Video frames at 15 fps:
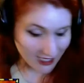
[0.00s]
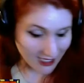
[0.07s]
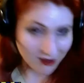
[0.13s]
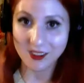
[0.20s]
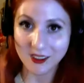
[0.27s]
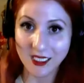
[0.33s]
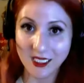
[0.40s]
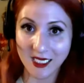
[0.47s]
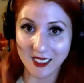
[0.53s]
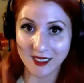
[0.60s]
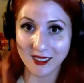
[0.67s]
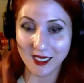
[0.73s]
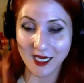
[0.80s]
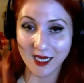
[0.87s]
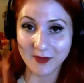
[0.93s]
Yeah,
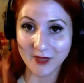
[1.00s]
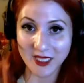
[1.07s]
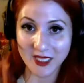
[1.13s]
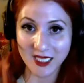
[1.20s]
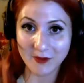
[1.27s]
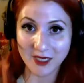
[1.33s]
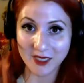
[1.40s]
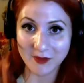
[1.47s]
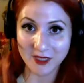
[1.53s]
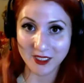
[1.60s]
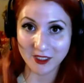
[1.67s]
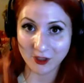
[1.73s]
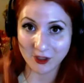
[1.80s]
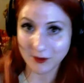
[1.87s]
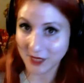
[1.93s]
I mean, that might have been the
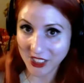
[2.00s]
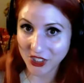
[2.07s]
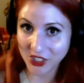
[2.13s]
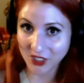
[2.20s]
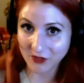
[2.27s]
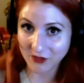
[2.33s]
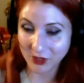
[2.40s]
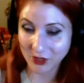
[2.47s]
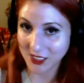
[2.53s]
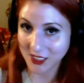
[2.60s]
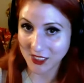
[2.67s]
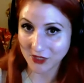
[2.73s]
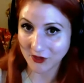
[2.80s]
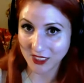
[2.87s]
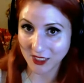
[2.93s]
culmination of what the
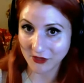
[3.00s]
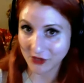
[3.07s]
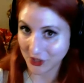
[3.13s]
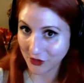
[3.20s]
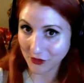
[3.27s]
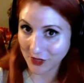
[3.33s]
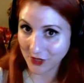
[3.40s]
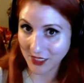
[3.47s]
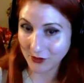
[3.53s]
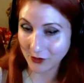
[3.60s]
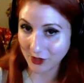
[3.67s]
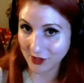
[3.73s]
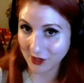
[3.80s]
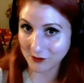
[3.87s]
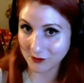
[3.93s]
storytellers agreed
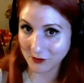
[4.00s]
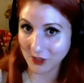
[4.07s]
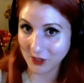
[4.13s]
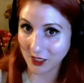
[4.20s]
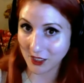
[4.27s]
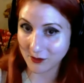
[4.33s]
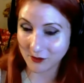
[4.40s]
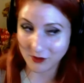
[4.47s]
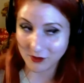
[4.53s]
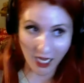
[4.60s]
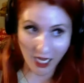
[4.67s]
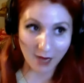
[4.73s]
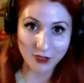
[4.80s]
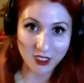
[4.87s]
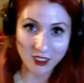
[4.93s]
would
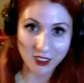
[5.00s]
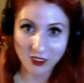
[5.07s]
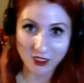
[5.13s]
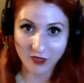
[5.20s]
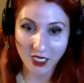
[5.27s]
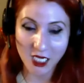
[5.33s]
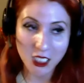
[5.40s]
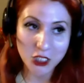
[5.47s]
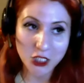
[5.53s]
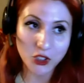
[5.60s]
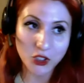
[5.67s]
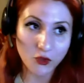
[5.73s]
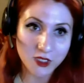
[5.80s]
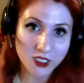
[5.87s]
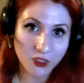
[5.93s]
happen if
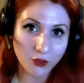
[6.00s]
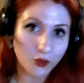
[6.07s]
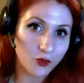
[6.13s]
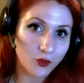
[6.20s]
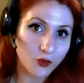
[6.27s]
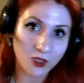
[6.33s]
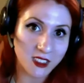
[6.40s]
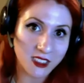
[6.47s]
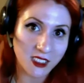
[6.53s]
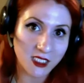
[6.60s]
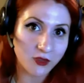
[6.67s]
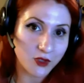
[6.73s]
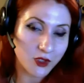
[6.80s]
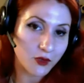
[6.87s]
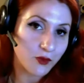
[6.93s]
so-and-so continued
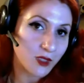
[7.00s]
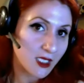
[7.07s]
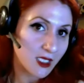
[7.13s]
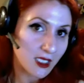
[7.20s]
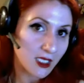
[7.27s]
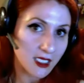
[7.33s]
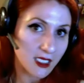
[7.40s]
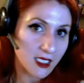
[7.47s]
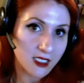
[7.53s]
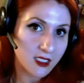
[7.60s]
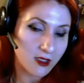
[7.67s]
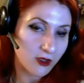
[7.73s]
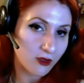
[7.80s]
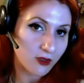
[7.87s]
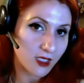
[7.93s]
to neglect
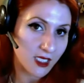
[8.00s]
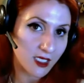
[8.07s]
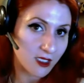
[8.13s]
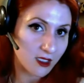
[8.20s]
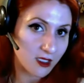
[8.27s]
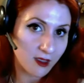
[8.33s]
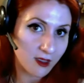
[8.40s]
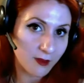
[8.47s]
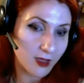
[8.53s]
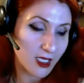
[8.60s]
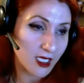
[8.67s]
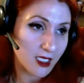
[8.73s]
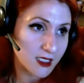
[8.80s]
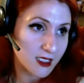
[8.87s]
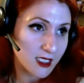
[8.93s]
their nightclub
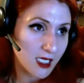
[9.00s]
and